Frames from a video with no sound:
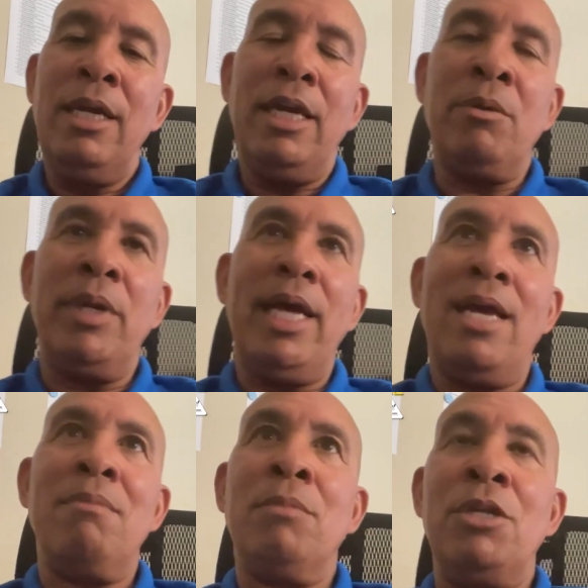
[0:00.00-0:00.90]
And we'd had
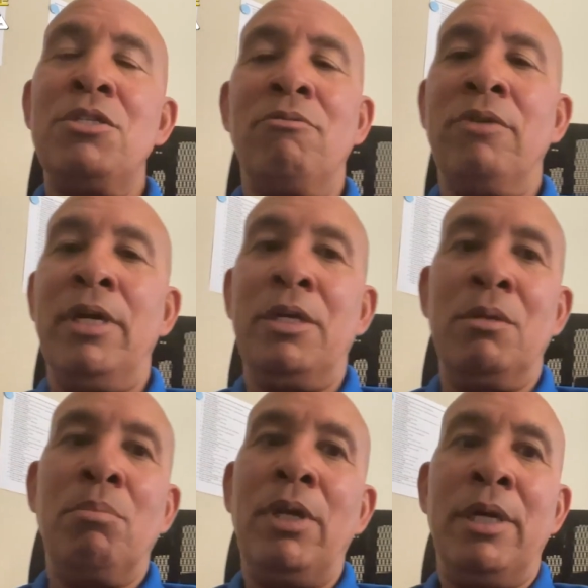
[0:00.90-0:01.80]
a bunch of very
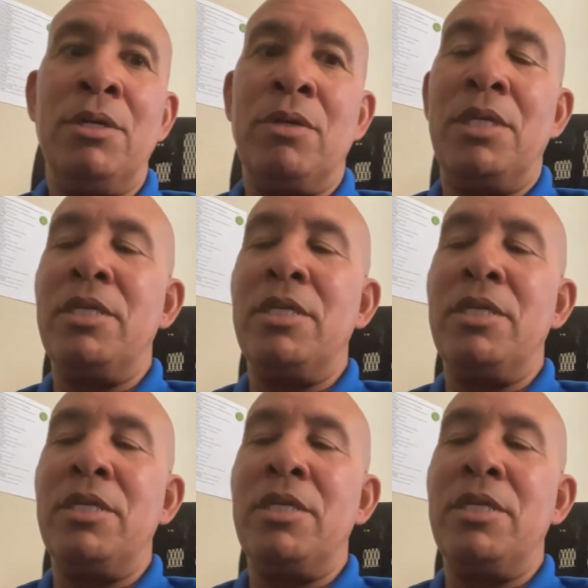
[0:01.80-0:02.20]
good players, right?